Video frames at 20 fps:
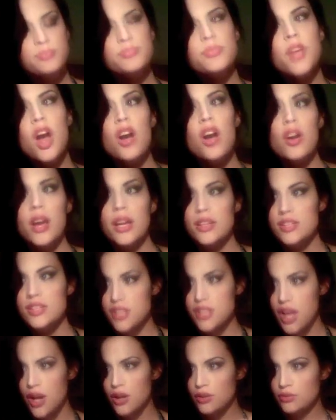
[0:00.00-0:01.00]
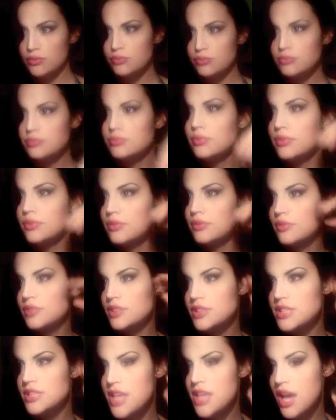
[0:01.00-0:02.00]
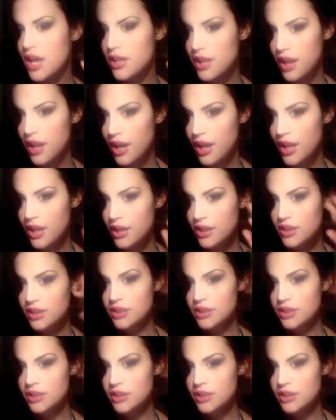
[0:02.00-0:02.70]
Alright, so, done eye,